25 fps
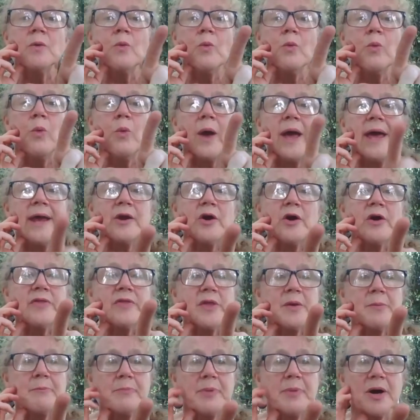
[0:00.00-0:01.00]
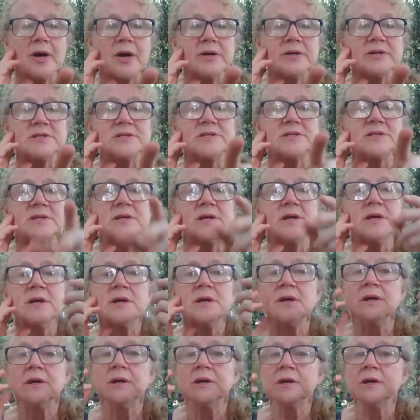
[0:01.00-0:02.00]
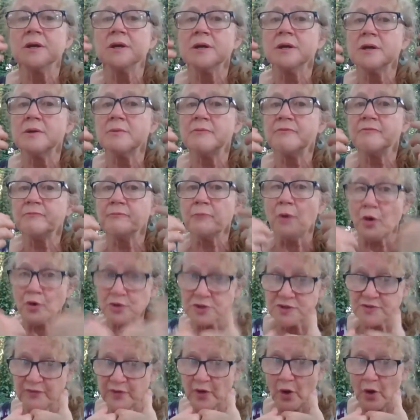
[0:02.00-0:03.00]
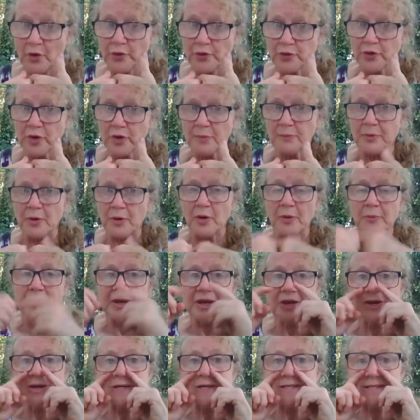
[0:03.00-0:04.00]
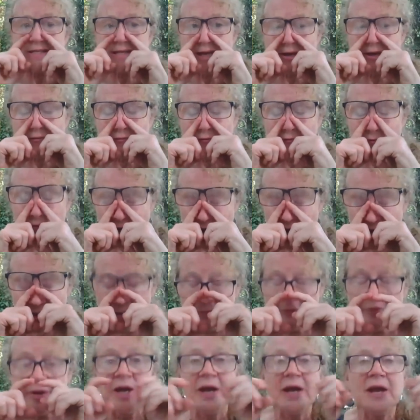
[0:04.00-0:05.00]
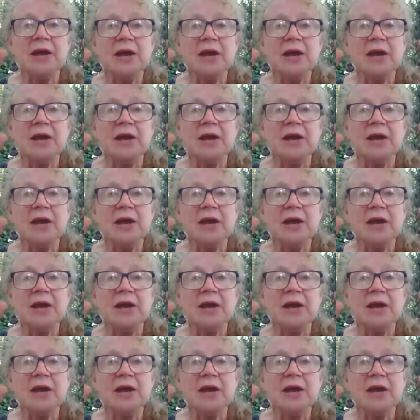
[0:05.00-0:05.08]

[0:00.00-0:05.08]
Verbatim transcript: when are the bugs most vulnerable because if um,